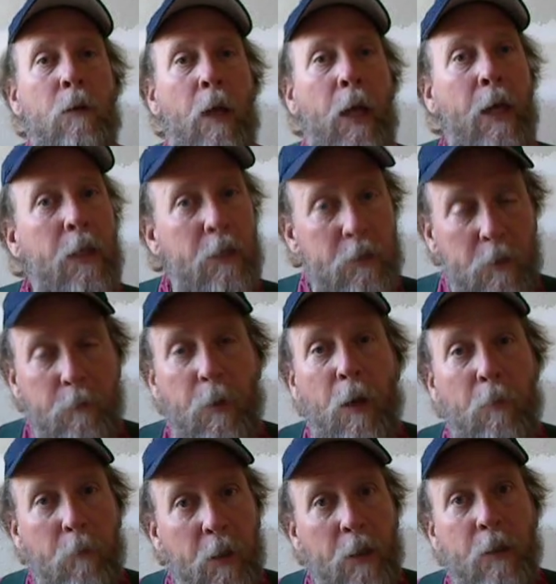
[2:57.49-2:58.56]
and it's
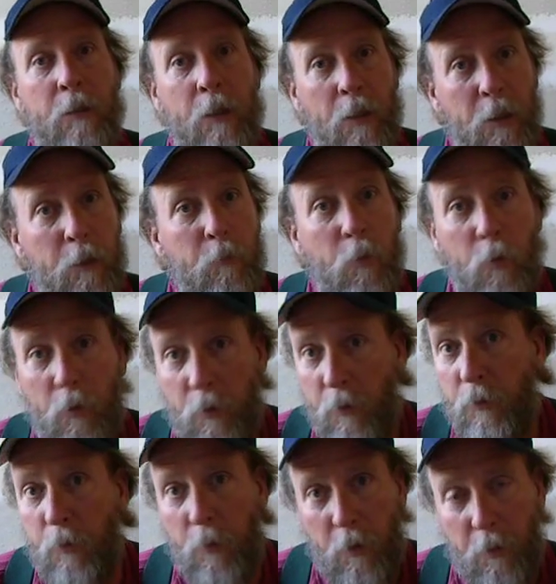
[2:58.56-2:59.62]
about meditating more than
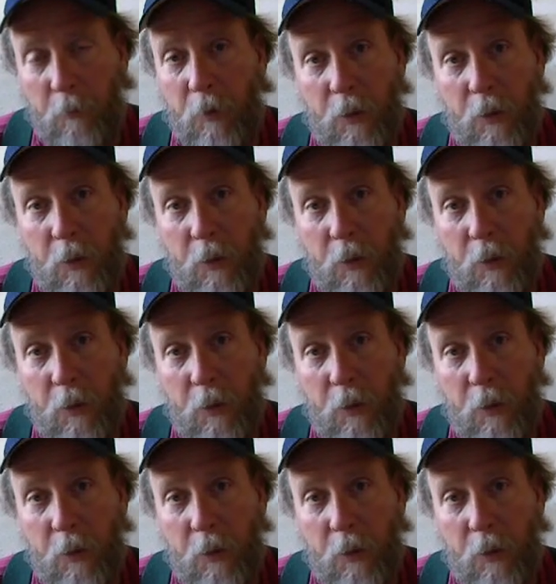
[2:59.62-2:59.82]
20